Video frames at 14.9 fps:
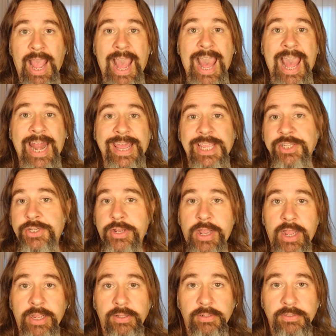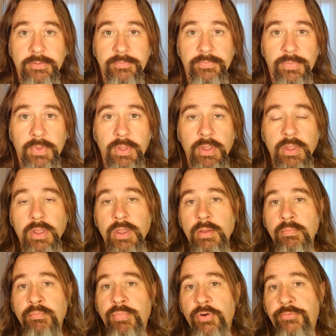had a child
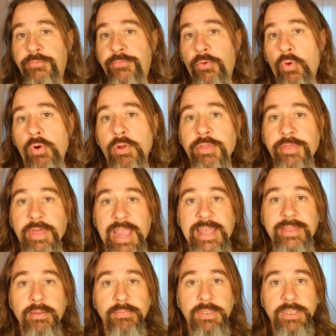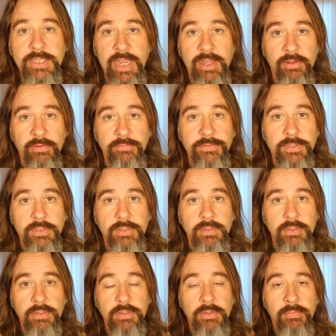before they themselves
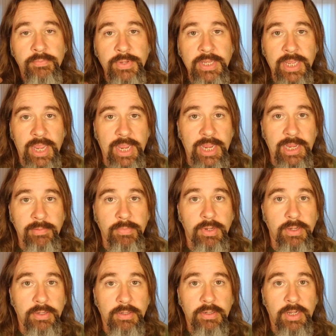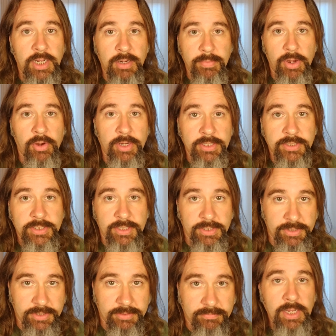became an American
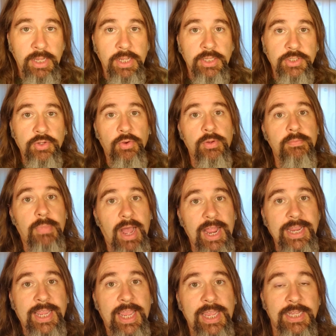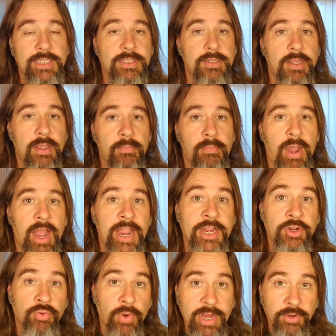citizen. So in my case, my
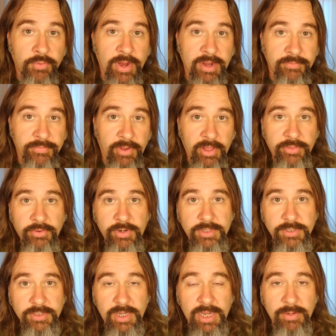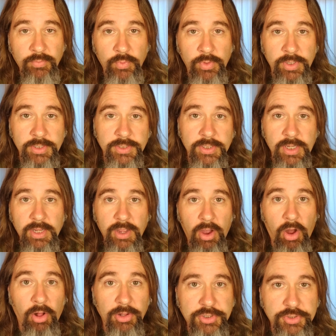great-grandfather, his name was
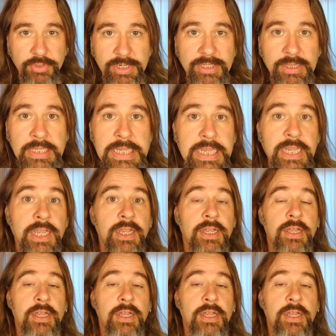alternately